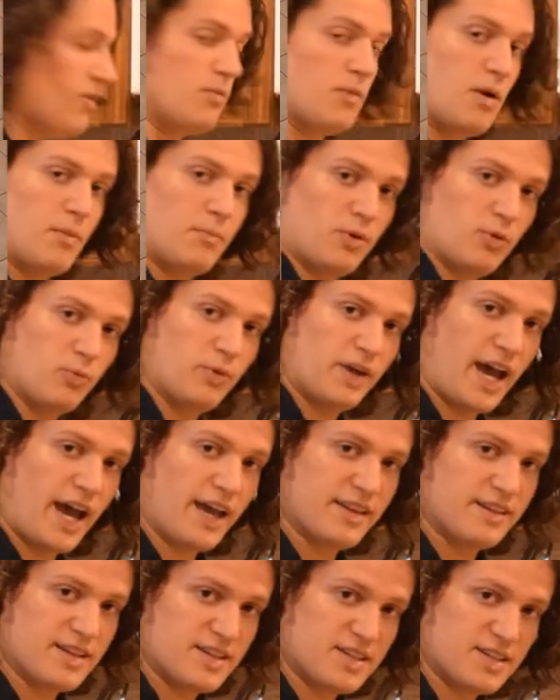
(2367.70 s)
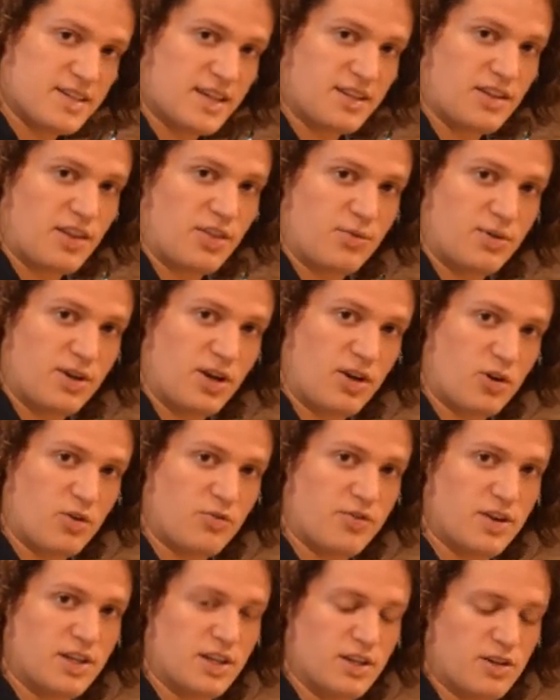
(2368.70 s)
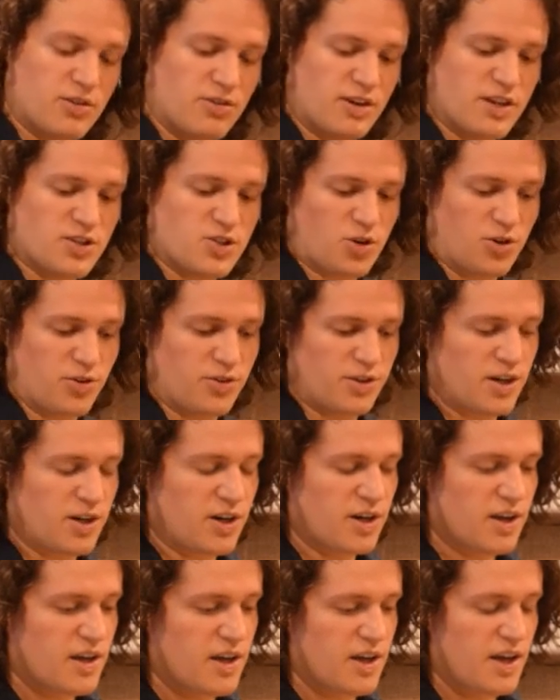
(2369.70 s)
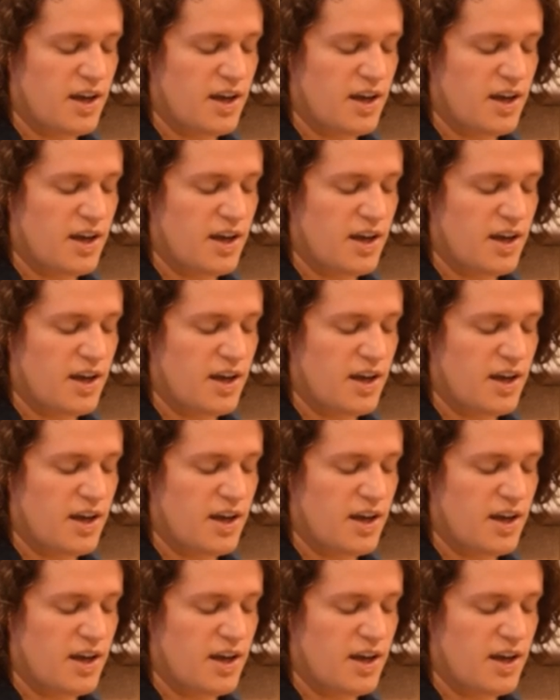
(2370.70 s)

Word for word: remember, we had this set to 350 degrees earlier.